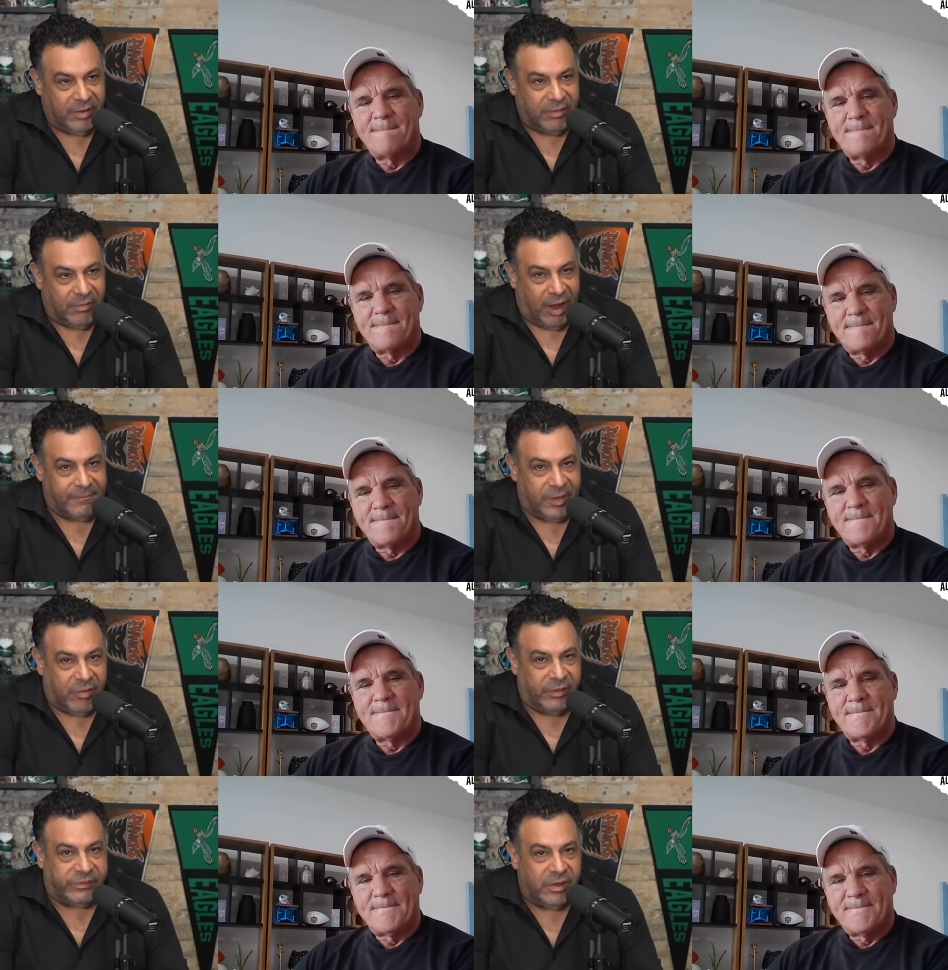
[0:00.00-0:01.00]
Speaker 1: Right?
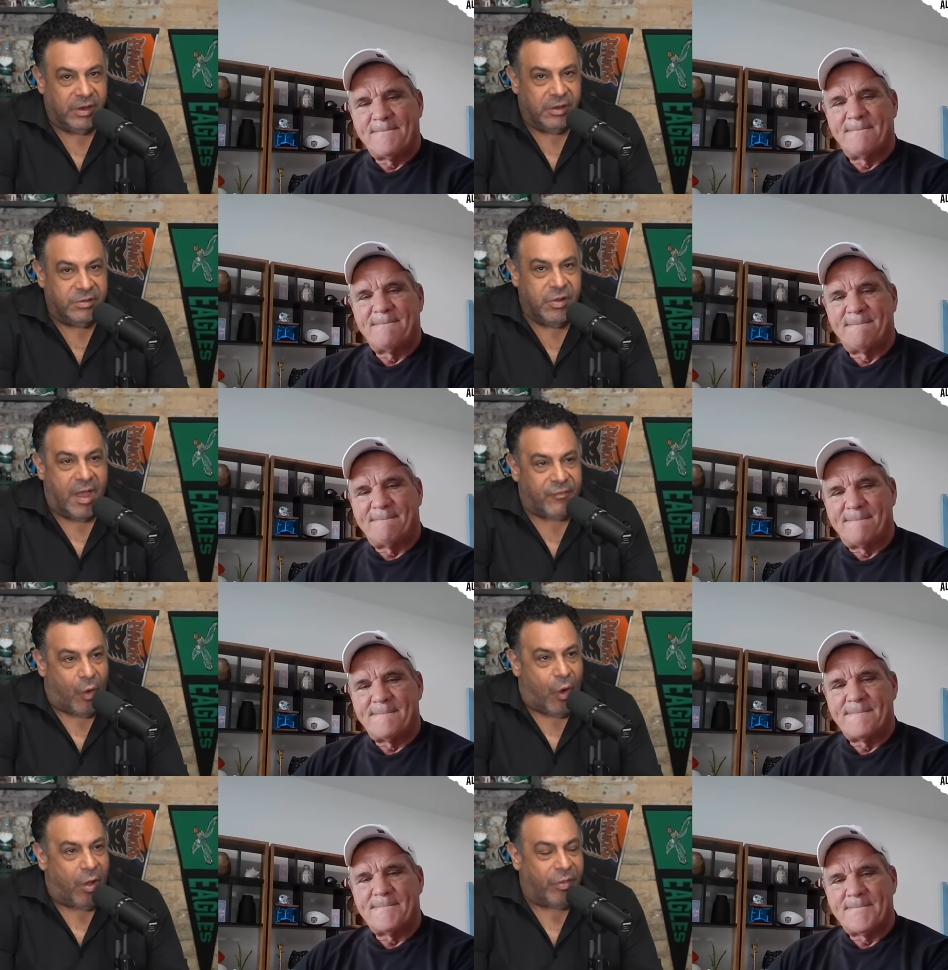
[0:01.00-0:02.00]
Because you have
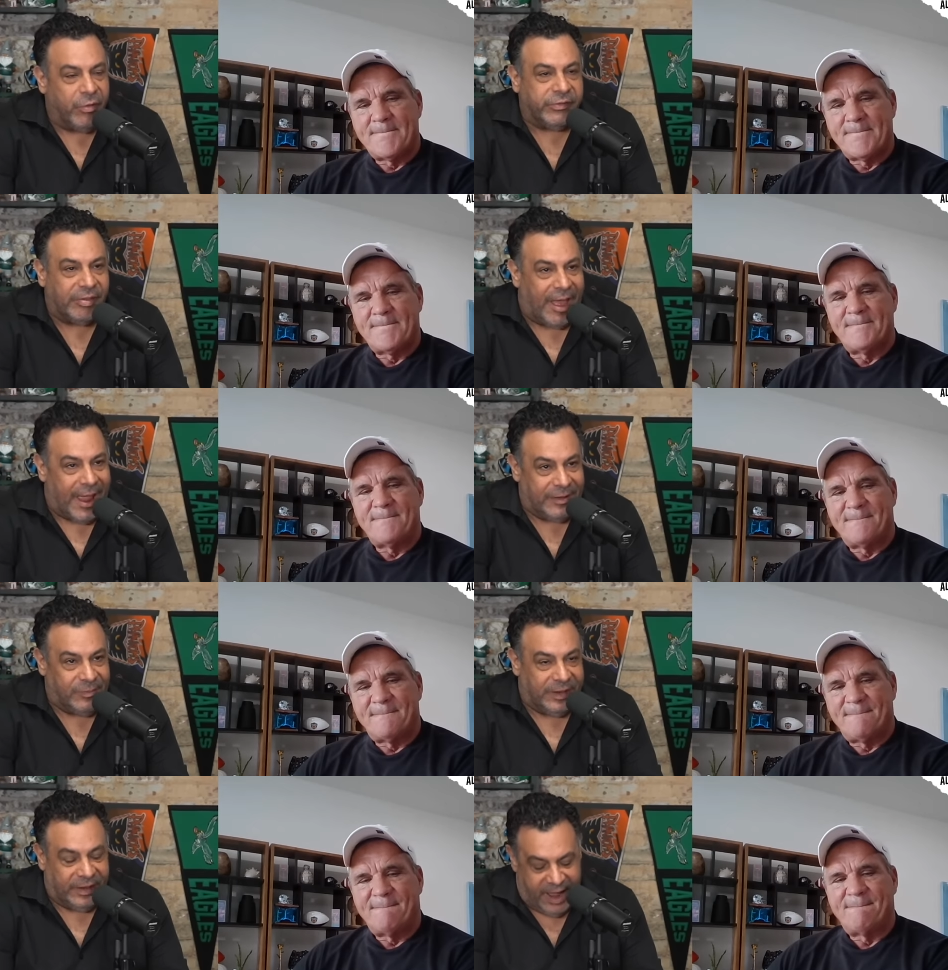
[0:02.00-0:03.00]
all those
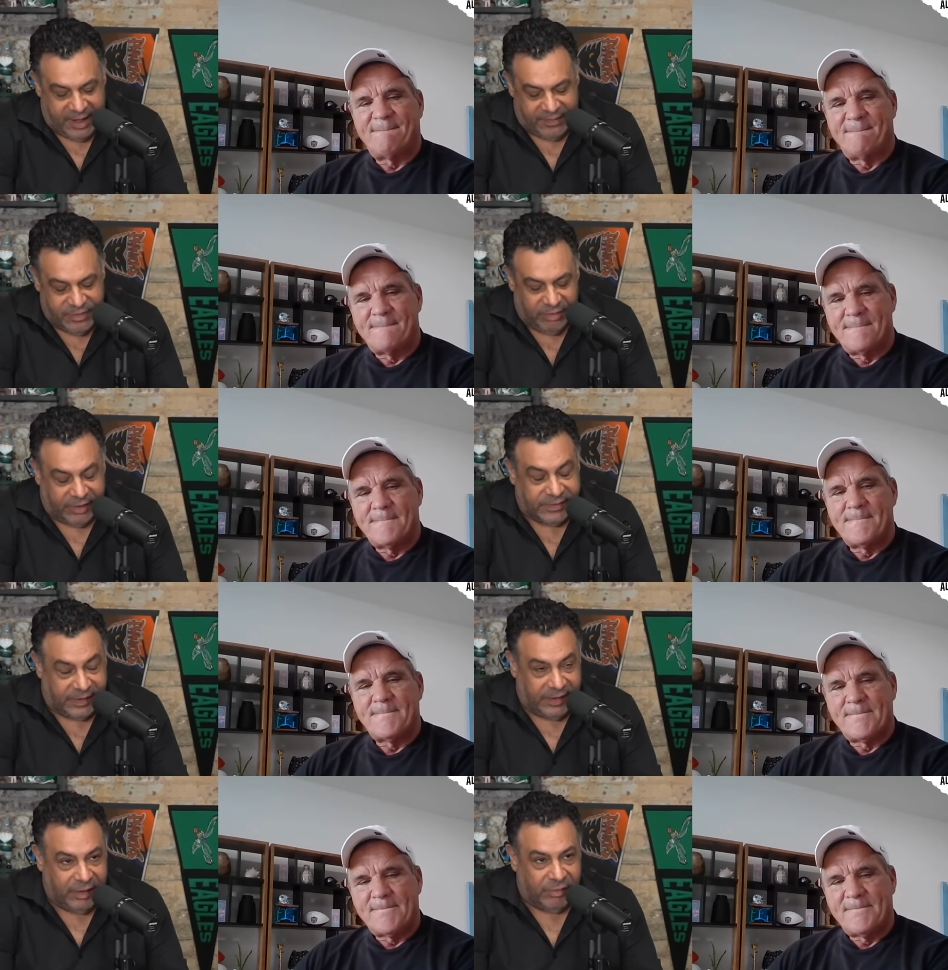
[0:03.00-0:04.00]
linemen, and then you look at
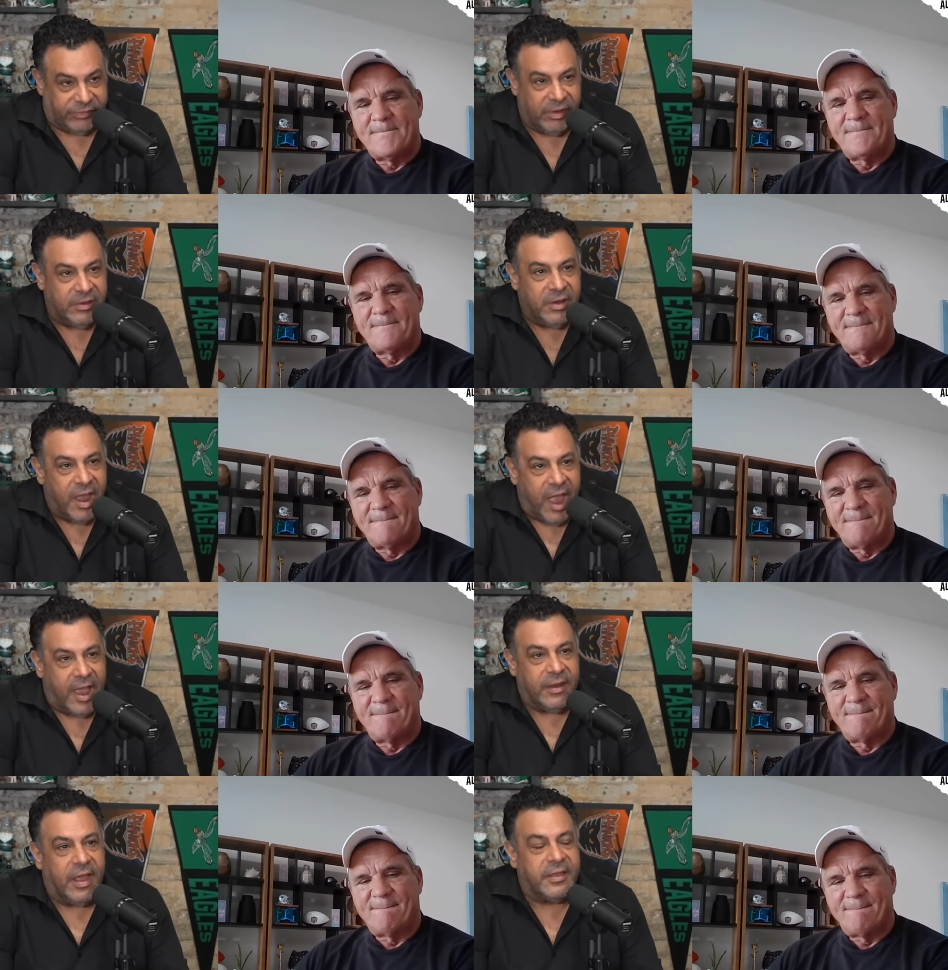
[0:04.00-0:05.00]
the Eagles,
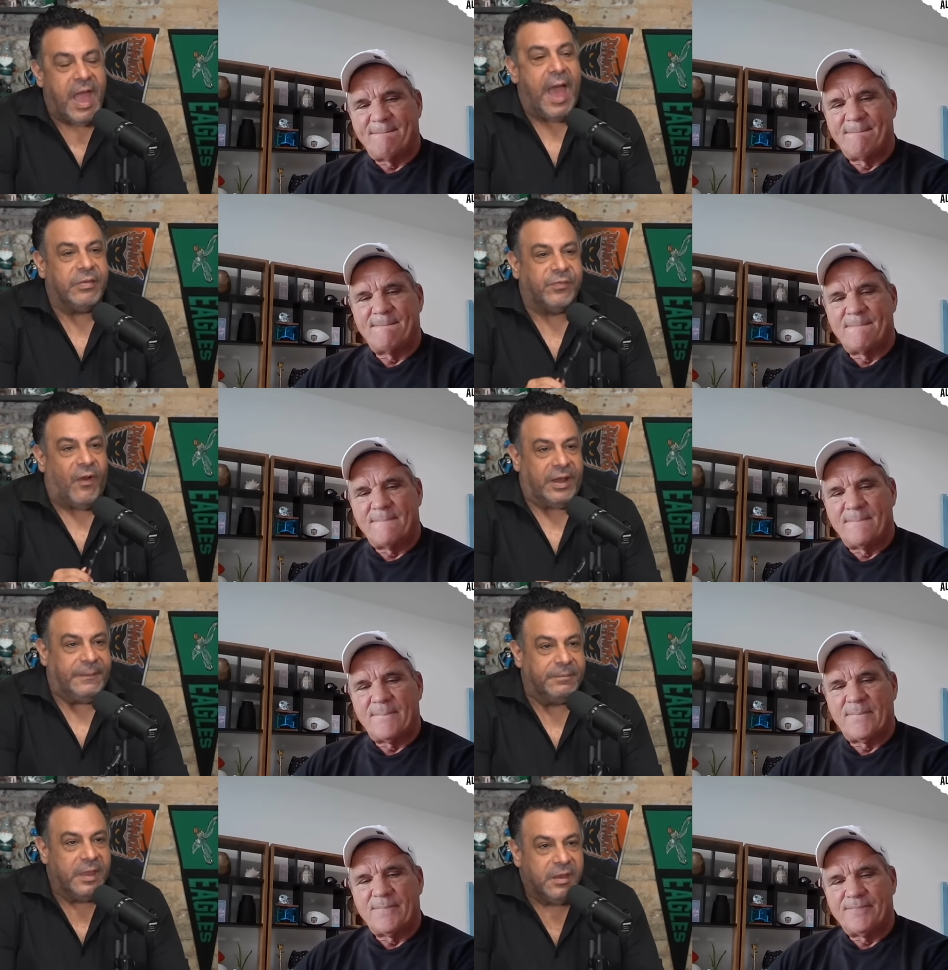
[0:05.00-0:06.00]
and a uh, guy, it's
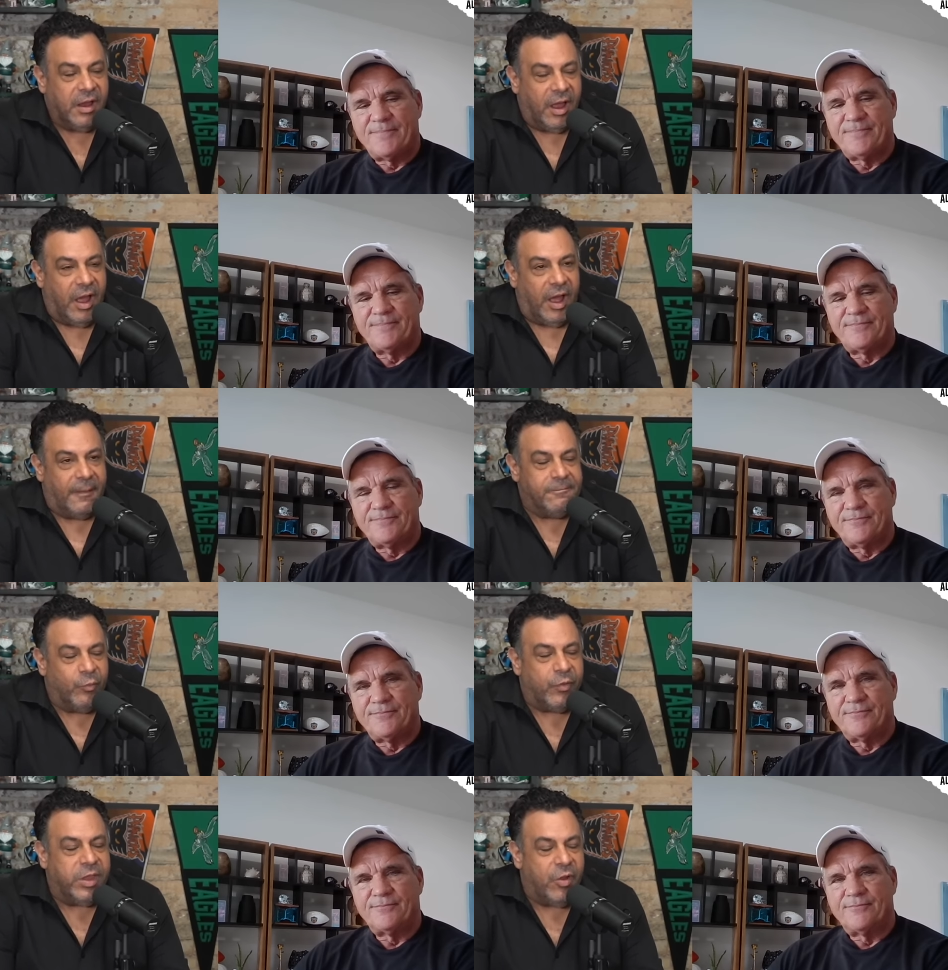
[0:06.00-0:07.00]
funny. Uh,
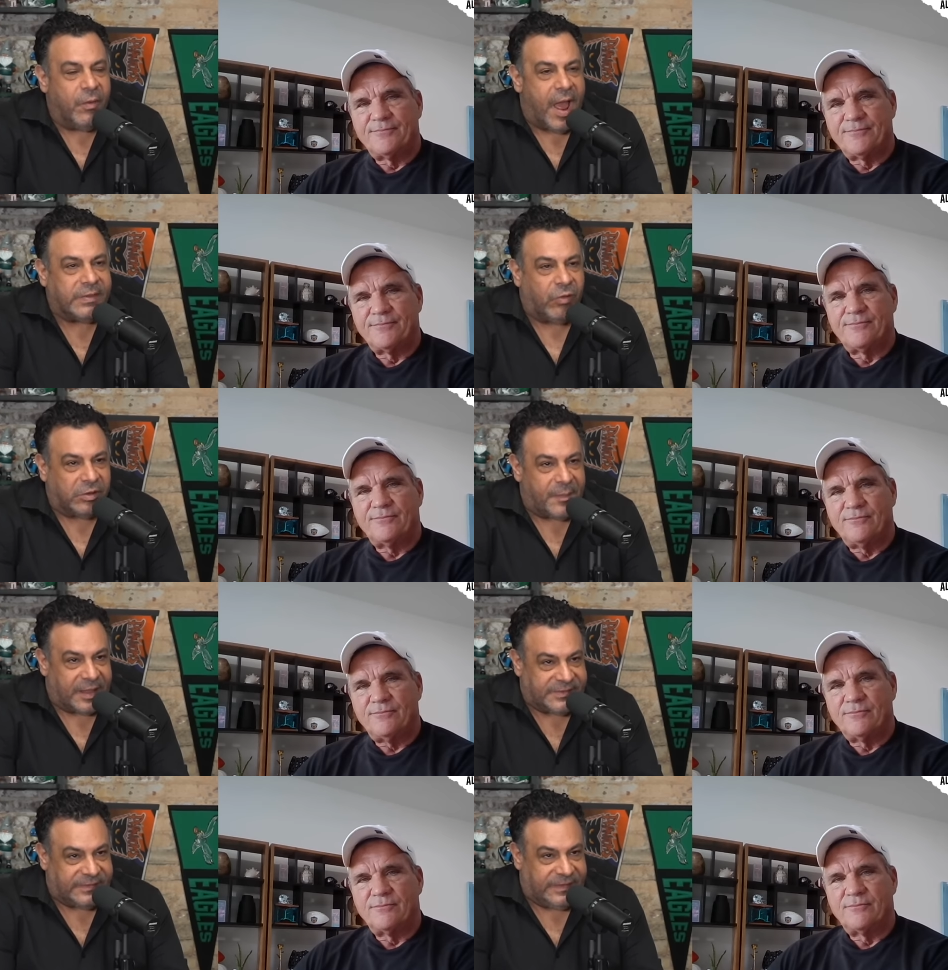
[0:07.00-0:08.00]
we, you and I talked
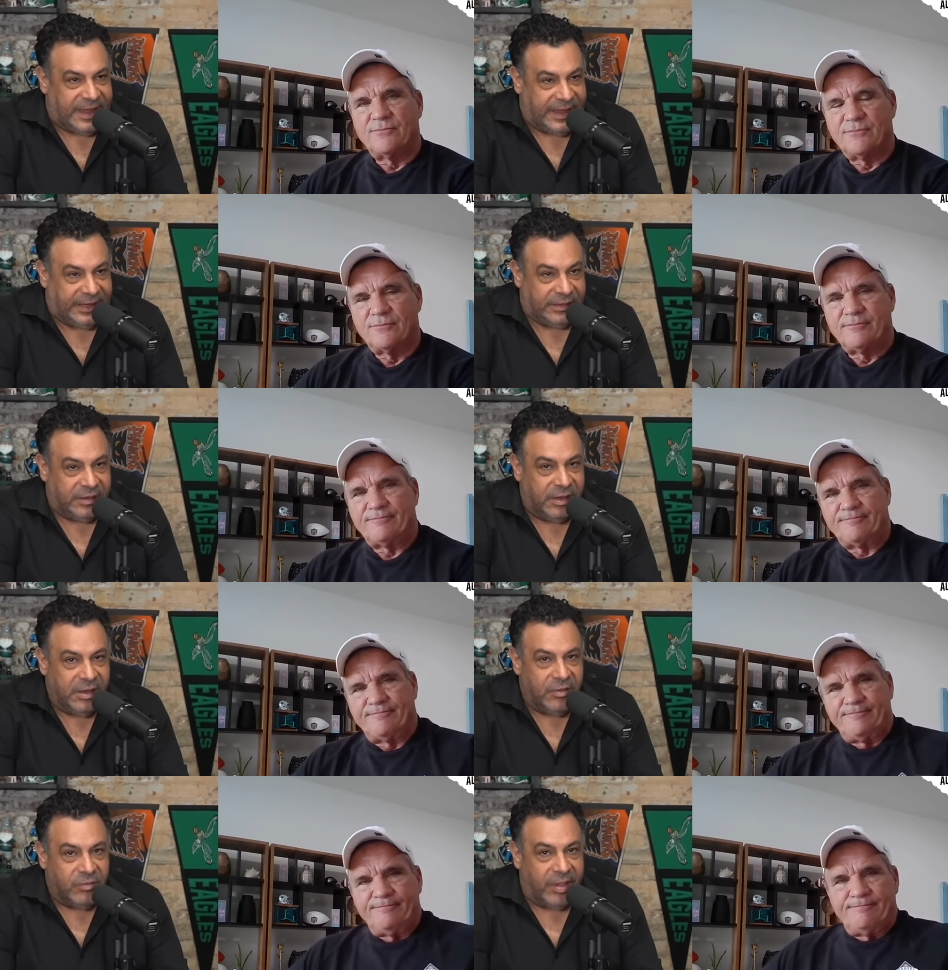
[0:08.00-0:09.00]
about Steen
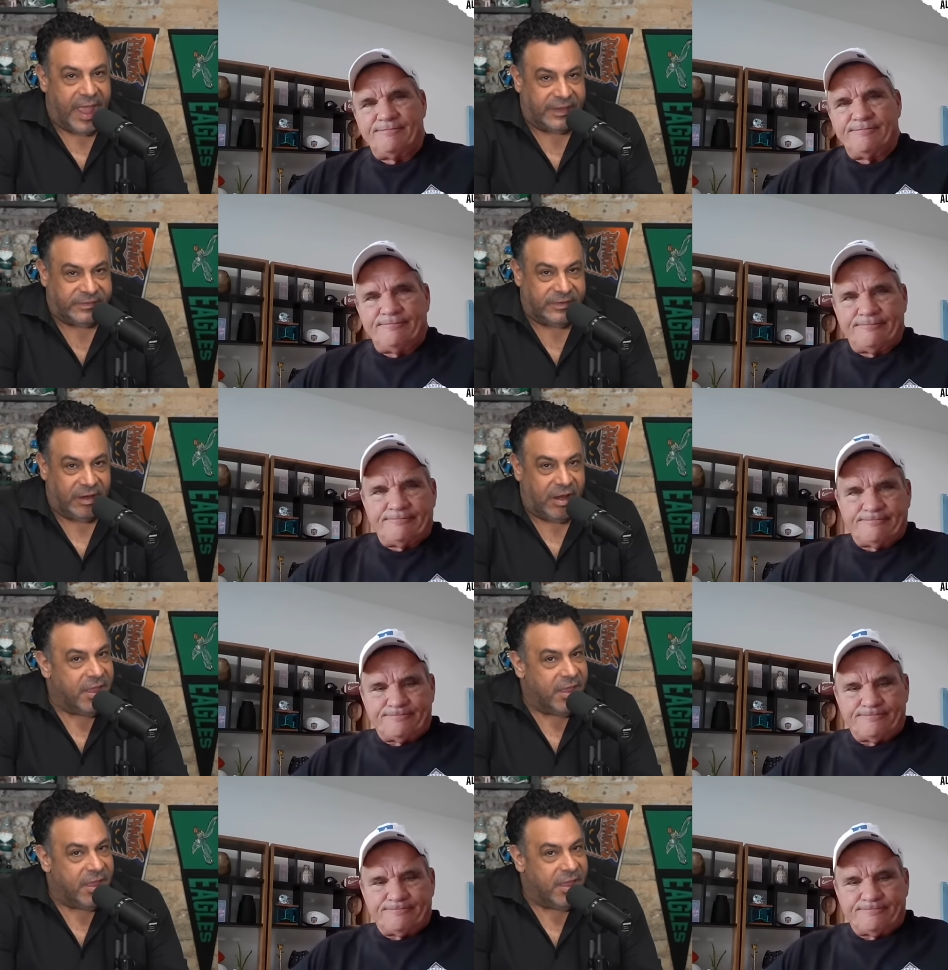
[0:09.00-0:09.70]
last year